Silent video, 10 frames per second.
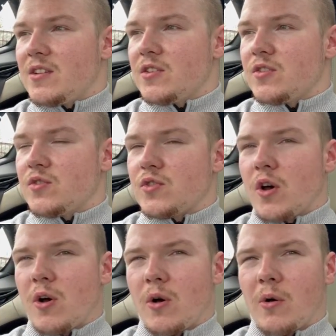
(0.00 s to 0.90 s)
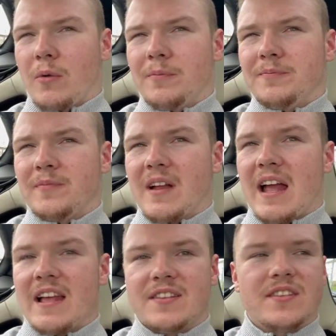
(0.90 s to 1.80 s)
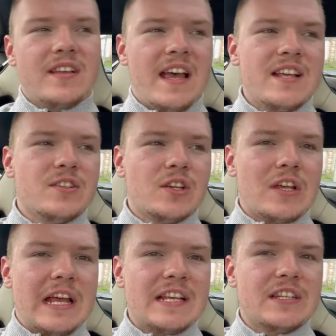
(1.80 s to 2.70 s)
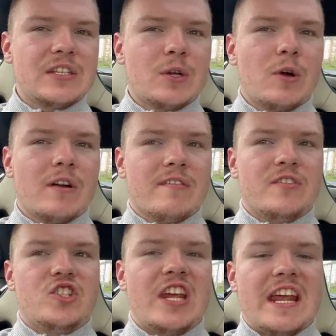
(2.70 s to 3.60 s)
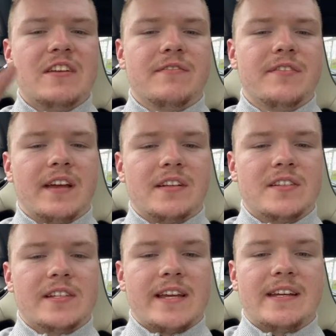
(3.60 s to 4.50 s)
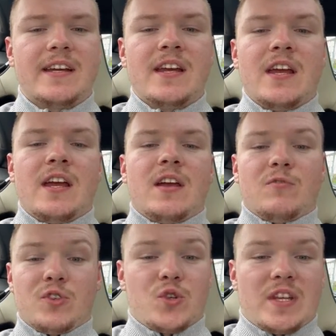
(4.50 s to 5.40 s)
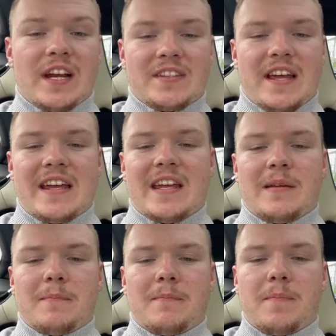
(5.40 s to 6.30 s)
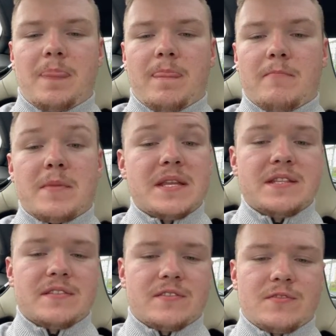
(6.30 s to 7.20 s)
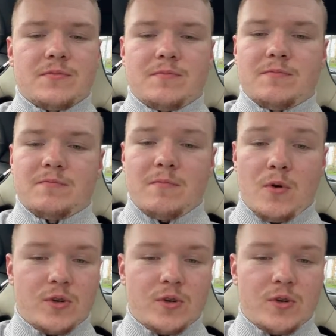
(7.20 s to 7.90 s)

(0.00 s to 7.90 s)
So it's a sort of chain of things, like reduce anxiety, means more